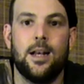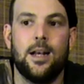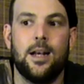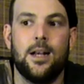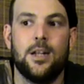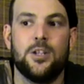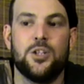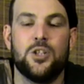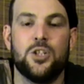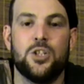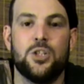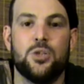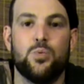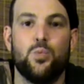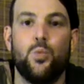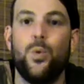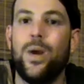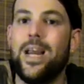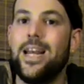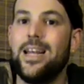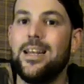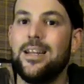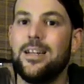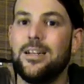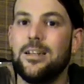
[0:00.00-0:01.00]
a
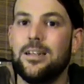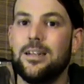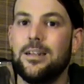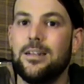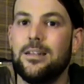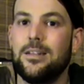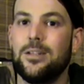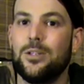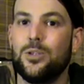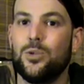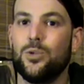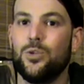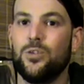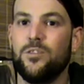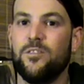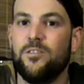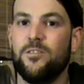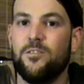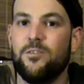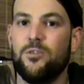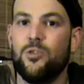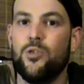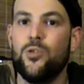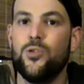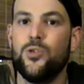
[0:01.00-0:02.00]
sweet sort of
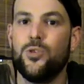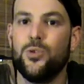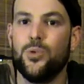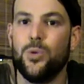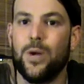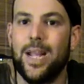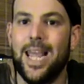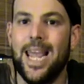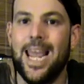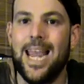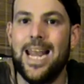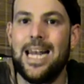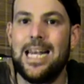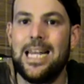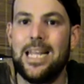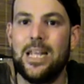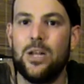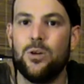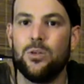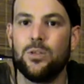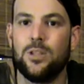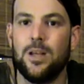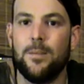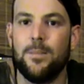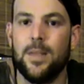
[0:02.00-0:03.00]
fruit or candy or
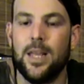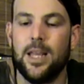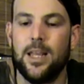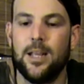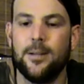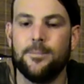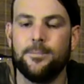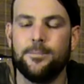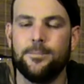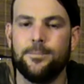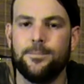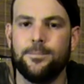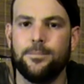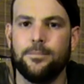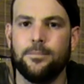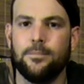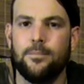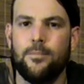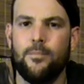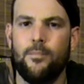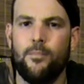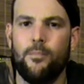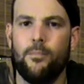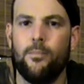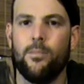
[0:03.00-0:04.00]
something.
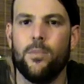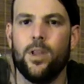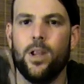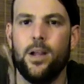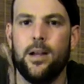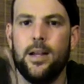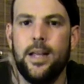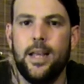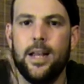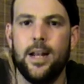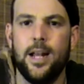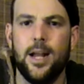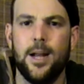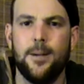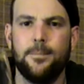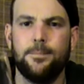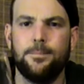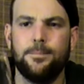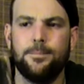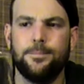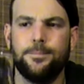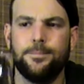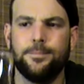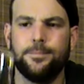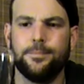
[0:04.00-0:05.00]
It
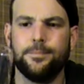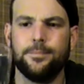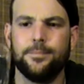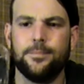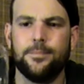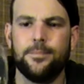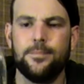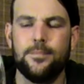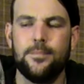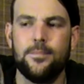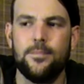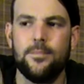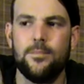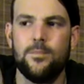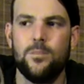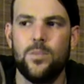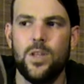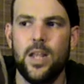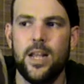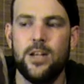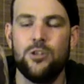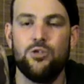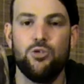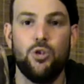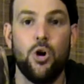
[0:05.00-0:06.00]

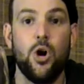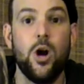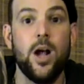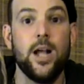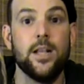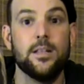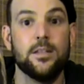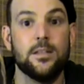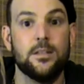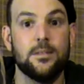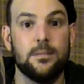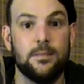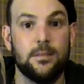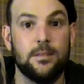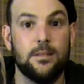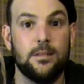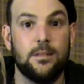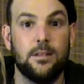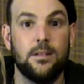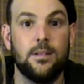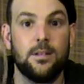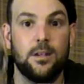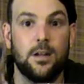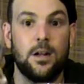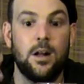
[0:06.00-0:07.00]
dries
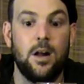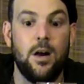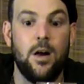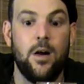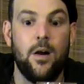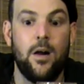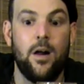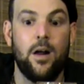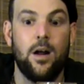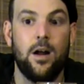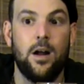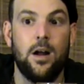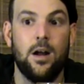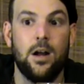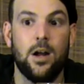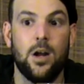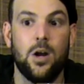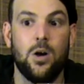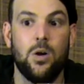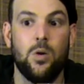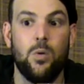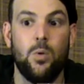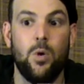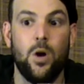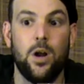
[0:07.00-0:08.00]

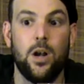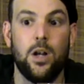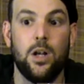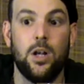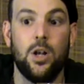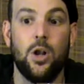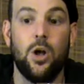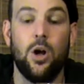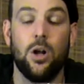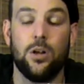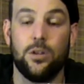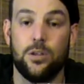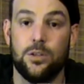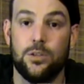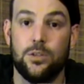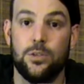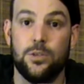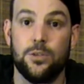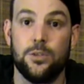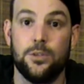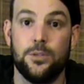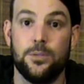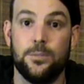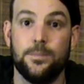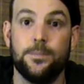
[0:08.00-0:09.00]
quite a lot too.